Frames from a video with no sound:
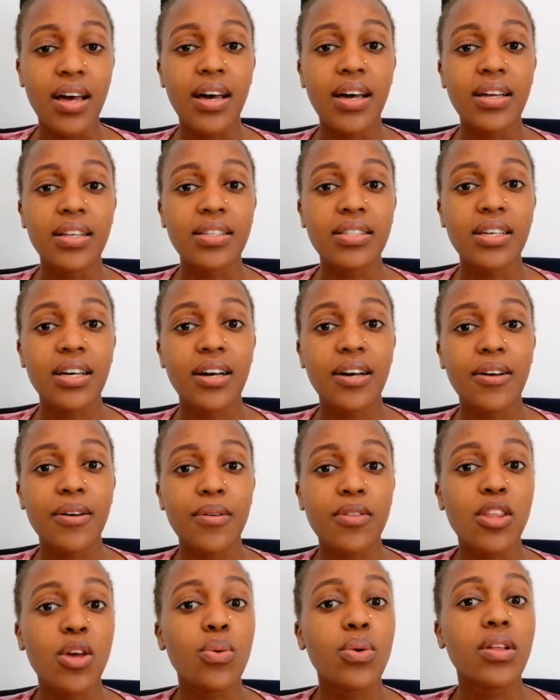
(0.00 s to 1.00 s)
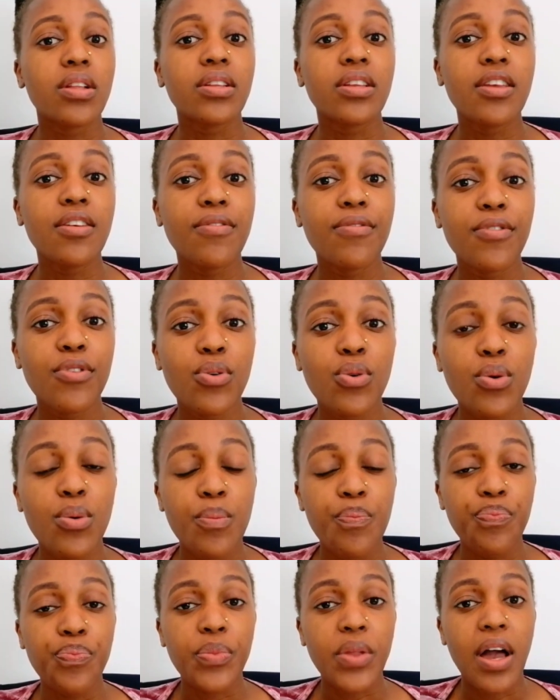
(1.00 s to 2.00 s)
and they will give
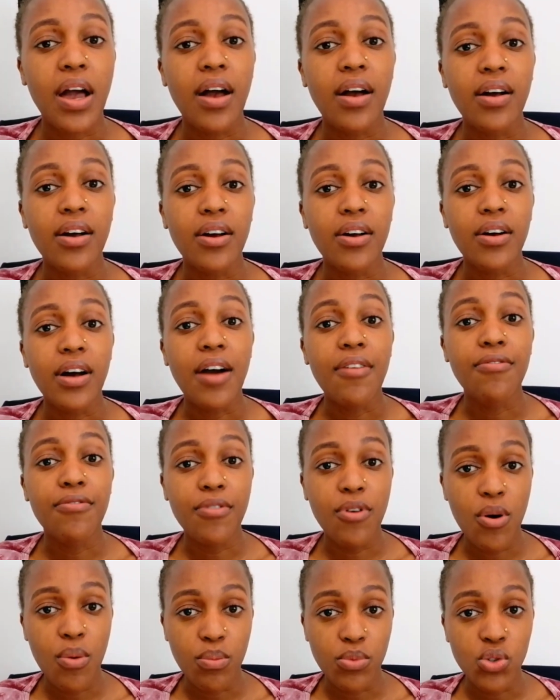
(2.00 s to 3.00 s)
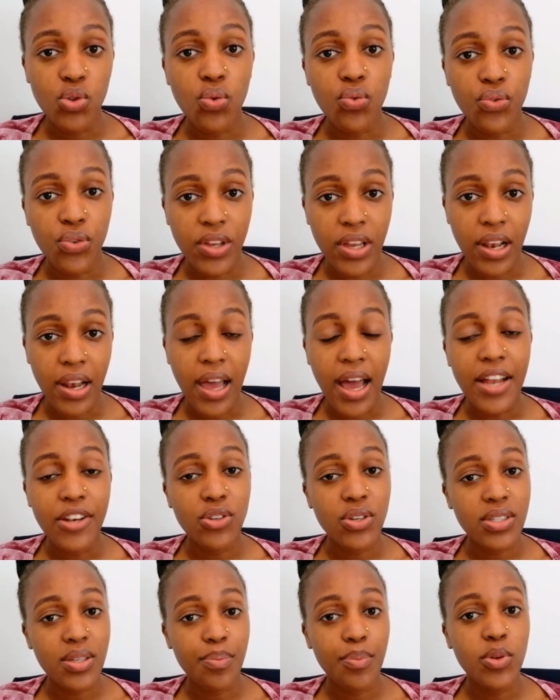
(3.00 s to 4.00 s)
you a form to fill,
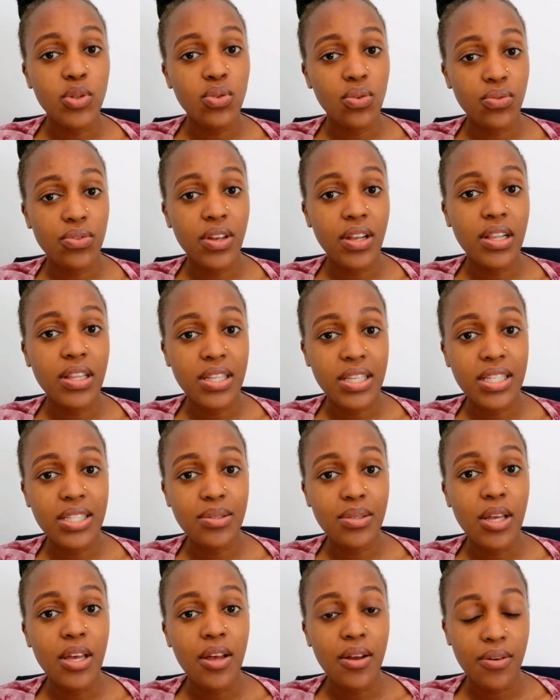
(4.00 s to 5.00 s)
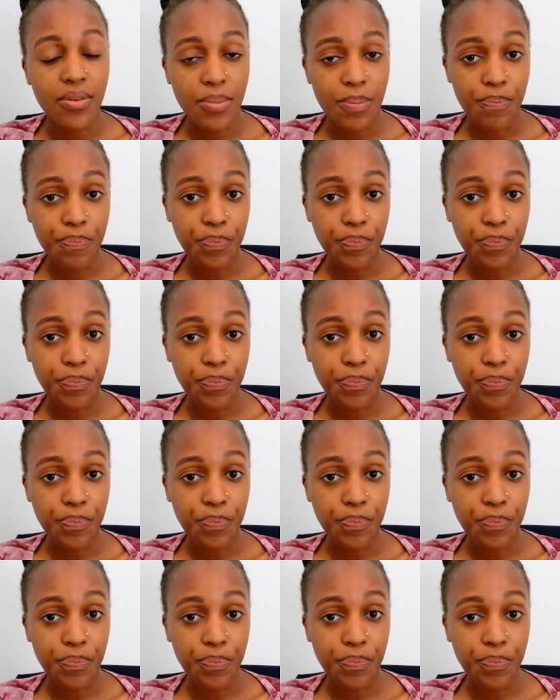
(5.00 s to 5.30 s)
and you're supposed to fill this